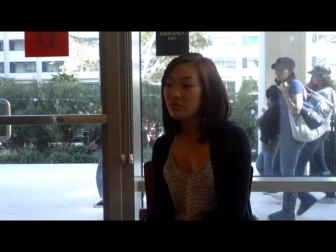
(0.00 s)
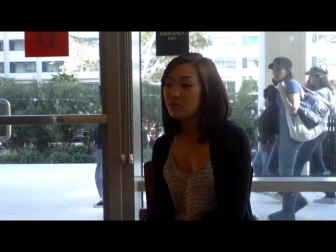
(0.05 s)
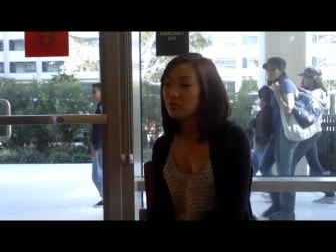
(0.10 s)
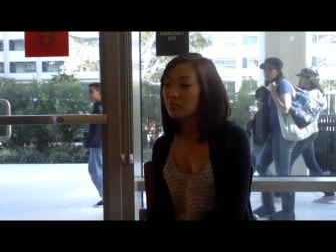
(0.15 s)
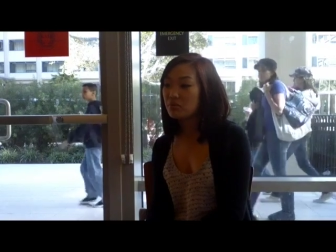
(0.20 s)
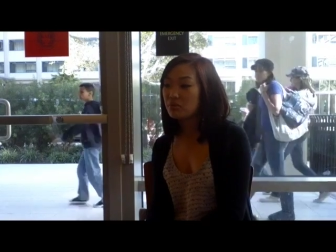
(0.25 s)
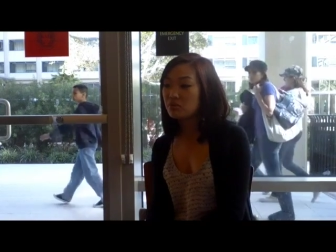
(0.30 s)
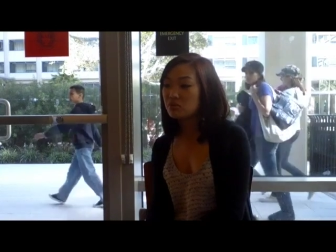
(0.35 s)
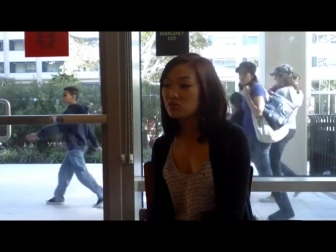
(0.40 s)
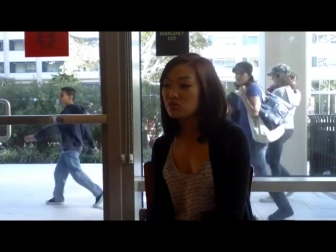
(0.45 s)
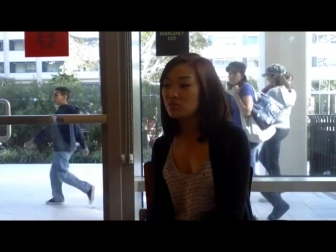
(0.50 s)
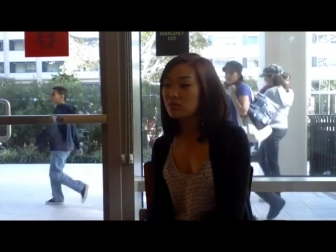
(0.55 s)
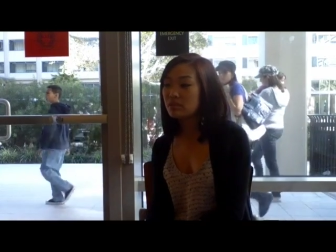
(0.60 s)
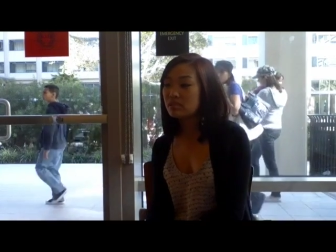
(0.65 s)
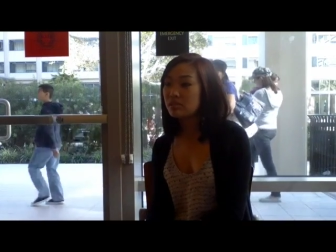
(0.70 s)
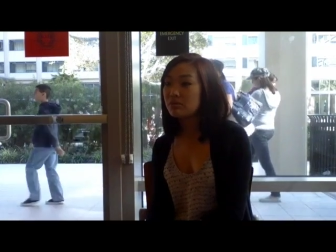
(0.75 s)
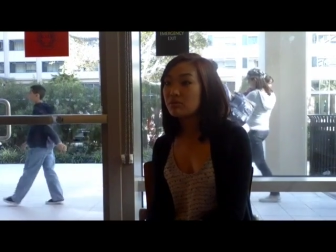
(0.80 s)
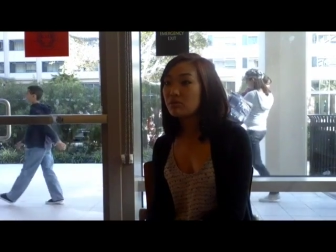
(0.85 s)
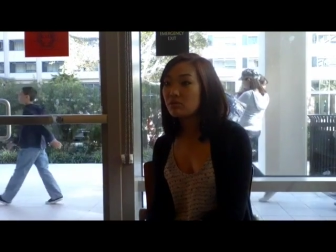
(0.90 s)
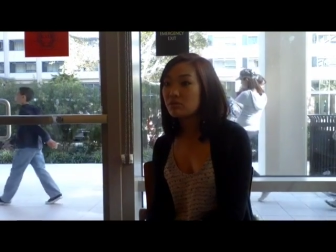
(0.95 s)
I know in middle school my
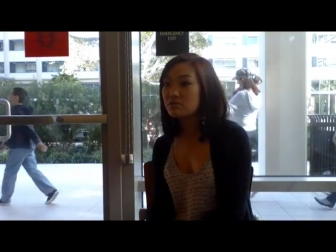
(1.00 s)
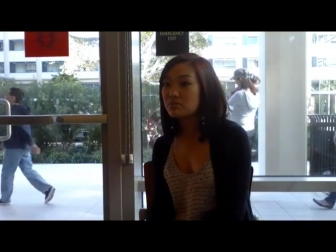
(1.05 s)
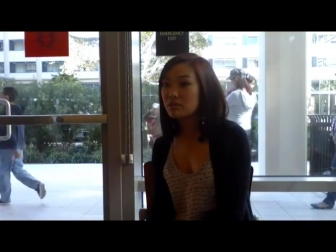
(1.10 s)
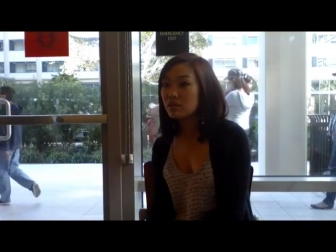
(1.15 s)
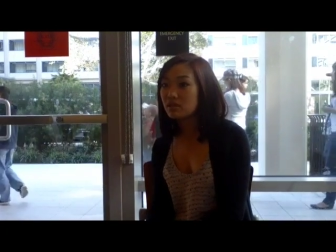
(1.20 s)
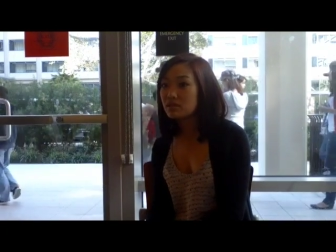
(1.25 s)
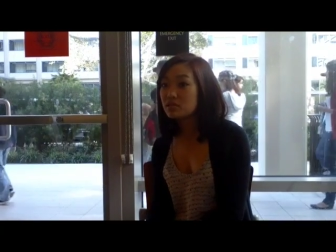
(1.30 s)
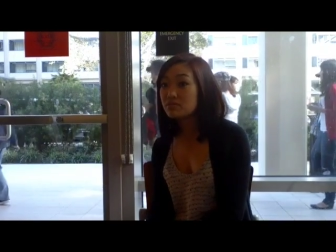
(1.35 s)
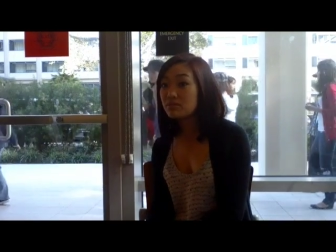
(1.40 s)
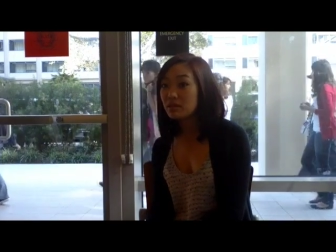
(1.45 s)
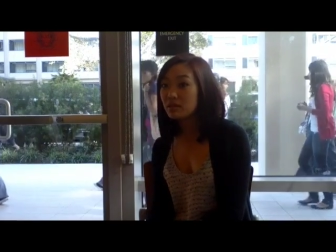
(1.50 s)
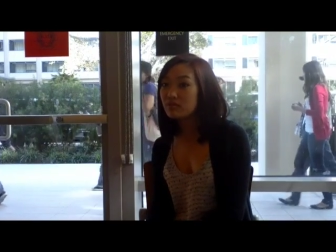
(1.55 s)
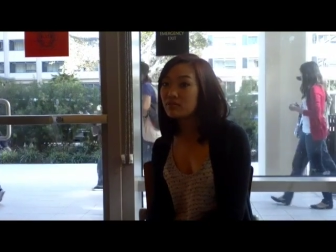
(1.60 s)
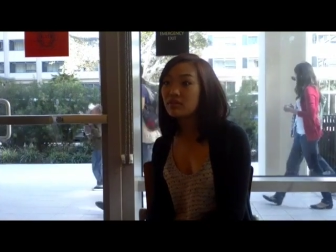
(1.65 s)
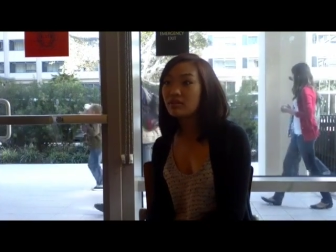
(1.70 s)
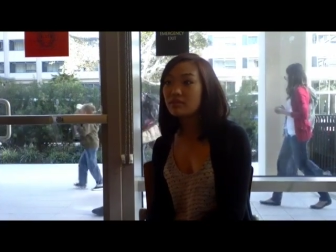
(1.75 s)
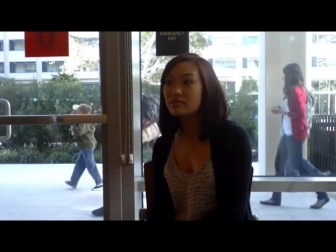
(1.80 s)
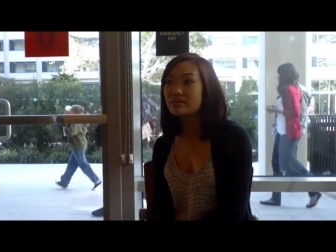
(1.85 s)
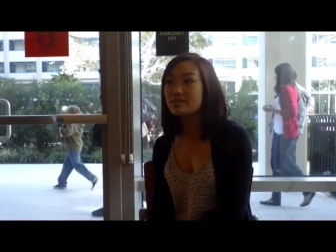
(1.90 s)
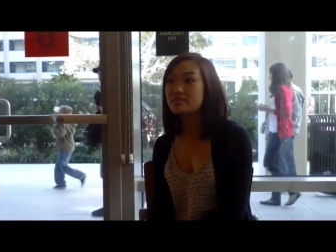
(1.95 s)
dad would always be like, speaking
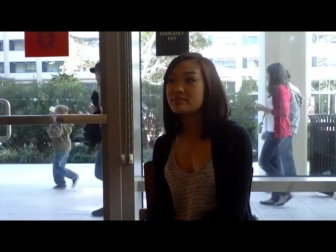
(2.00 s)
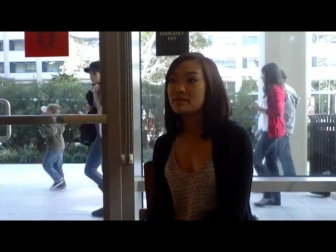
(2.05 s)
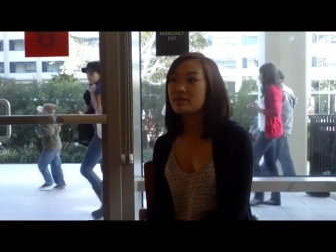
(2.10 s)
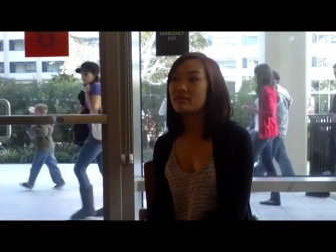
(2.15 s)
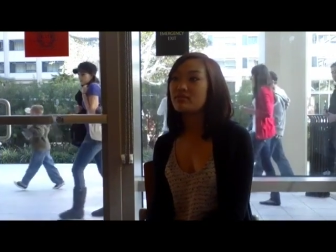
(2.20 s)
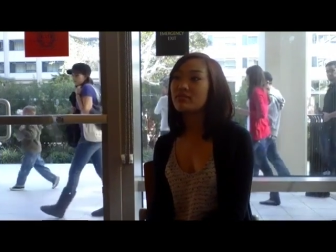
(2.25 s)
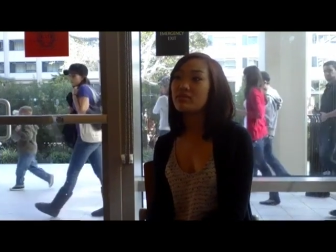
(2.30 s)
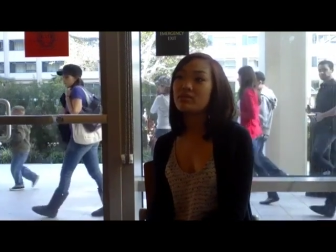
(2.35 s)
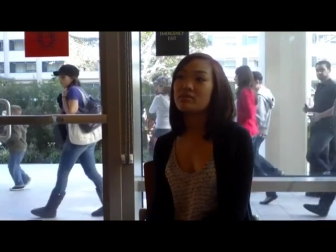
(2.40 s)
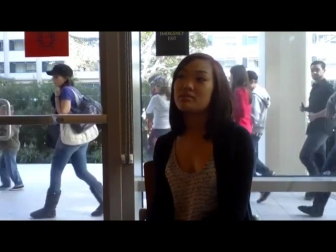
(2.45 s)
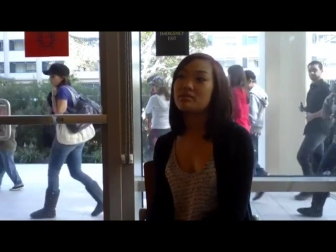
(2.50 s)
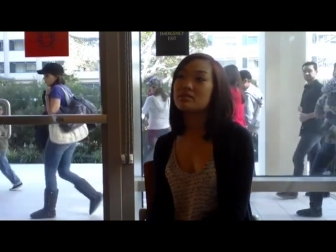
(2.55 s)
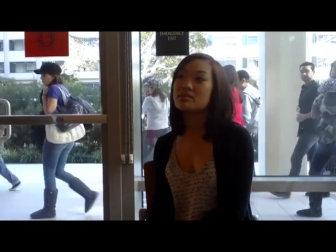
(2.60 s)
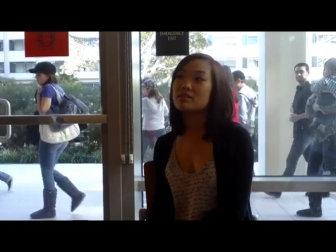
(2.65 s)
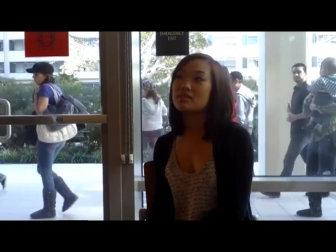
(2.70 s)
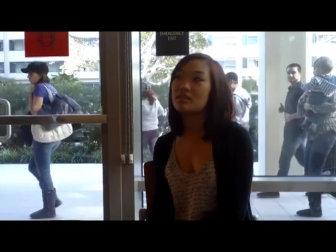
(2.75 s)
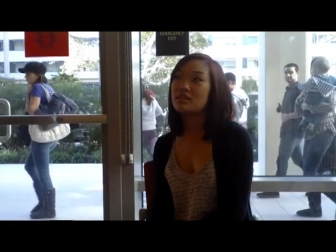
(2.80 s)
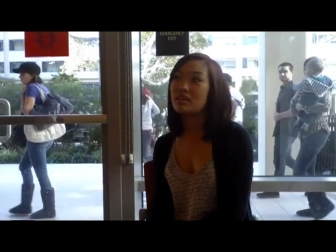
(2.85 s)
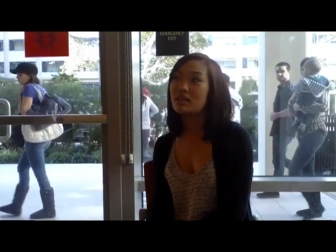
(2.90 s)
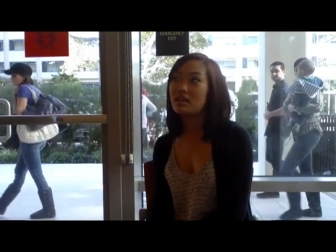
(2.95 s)
Vietnamese,
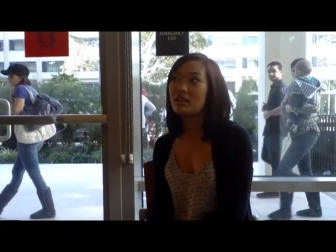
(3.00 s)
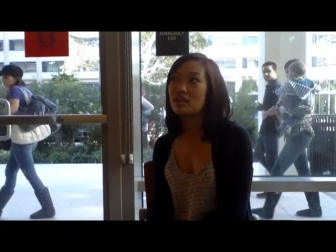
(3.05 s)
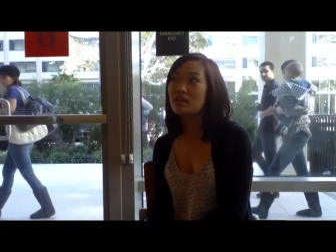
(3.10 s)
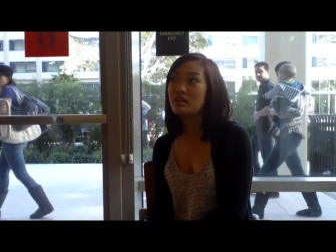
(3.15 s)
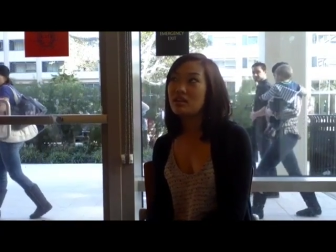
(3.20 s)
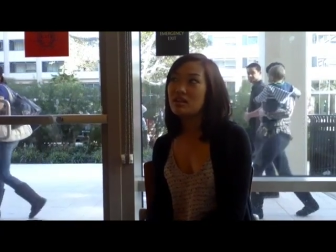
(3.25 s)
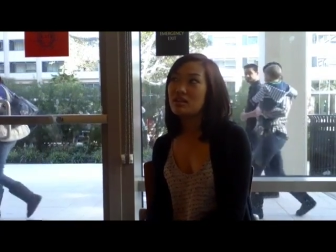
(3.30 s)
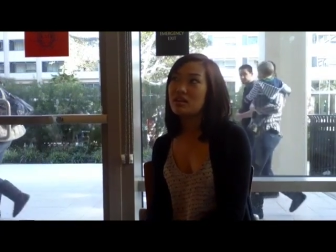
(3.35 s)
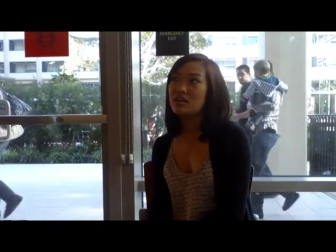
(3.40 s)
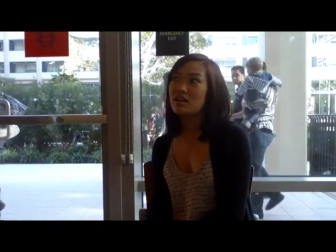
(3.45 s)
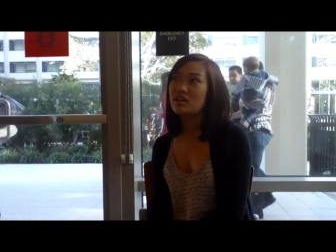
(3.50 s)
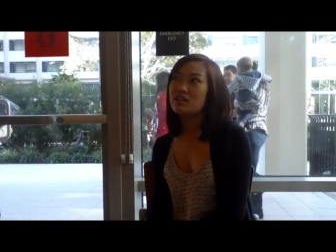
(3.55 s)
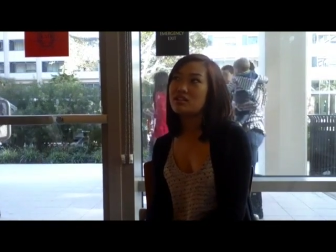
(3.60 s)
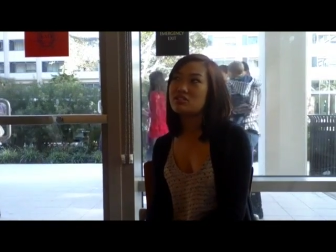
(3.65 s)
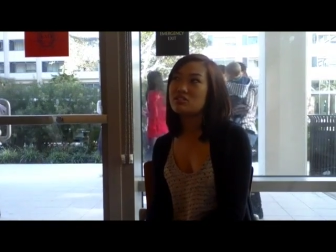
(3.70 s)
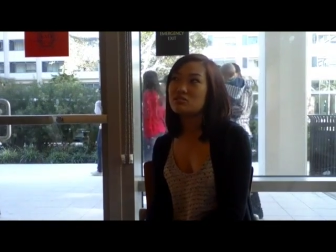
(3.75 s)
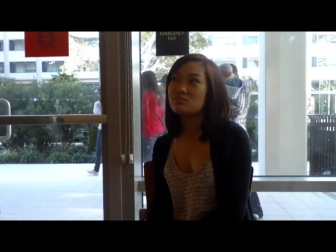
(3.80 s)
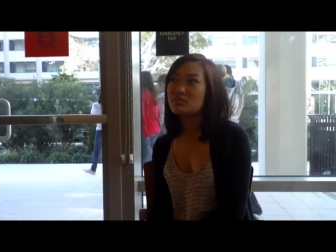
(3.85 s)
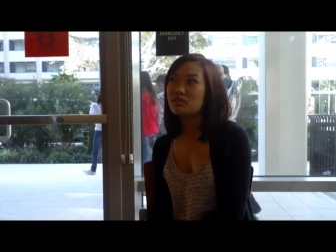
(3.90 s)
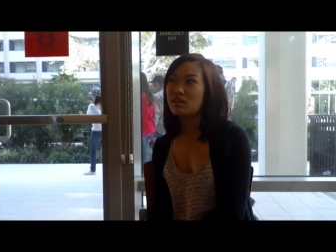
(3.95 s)
and then I'd
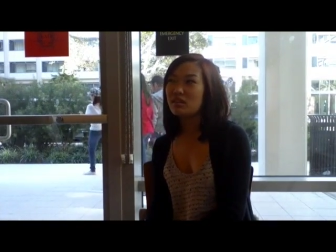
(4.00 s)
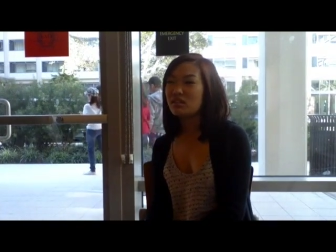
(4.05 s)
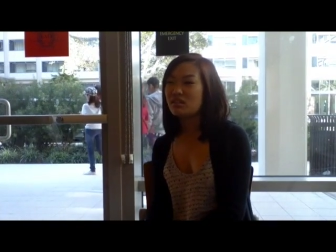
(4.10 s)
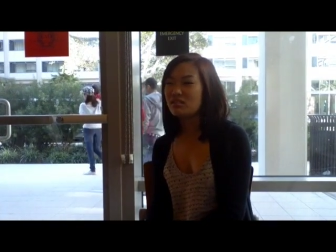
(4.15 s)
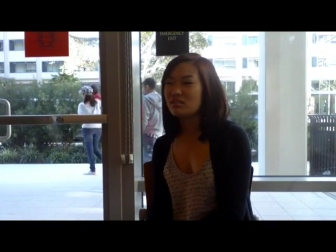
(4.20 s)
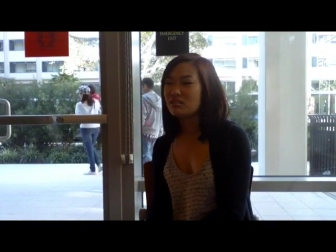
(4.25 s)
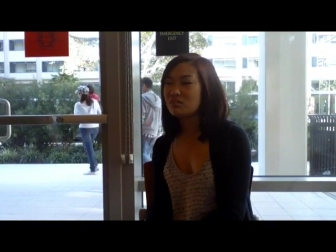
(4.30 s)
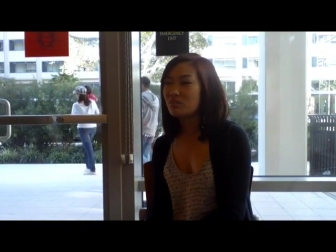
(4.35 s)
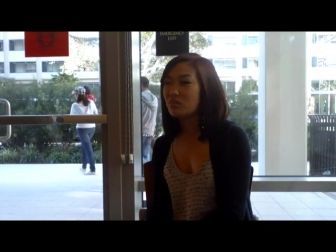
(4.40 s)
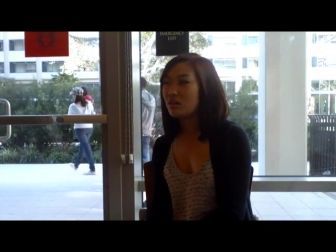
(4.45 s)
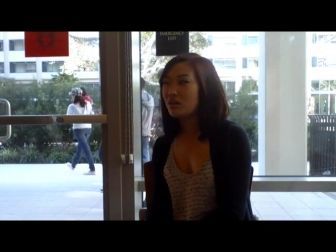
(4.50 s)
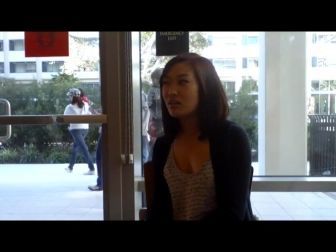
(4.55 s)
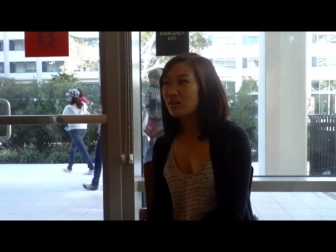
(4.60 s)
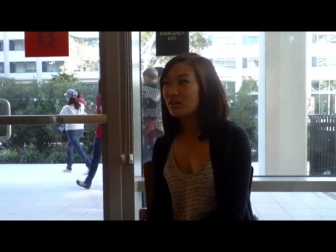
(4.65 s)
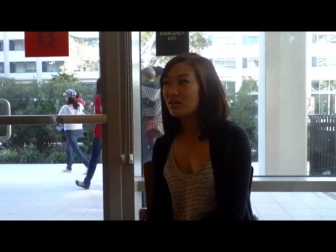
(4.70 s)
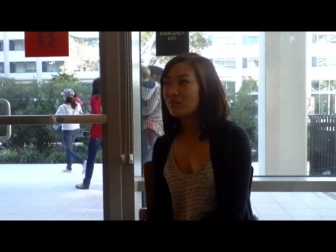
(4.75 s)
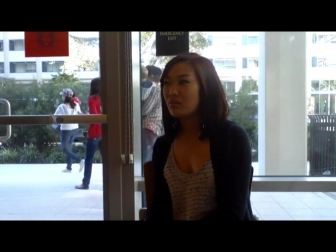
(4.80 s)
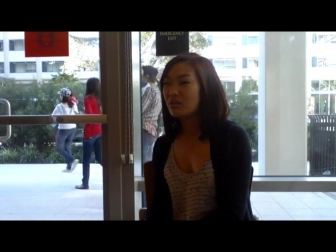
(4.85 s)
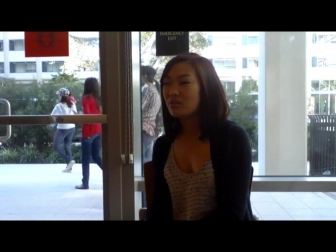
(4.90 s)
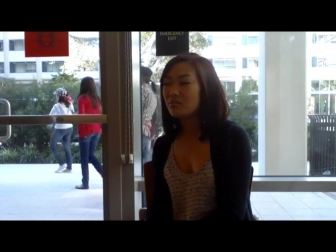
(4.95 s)
just be like, oh, why?
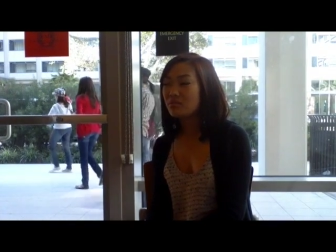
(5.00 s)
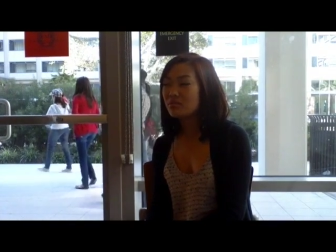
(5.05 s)
Like, why do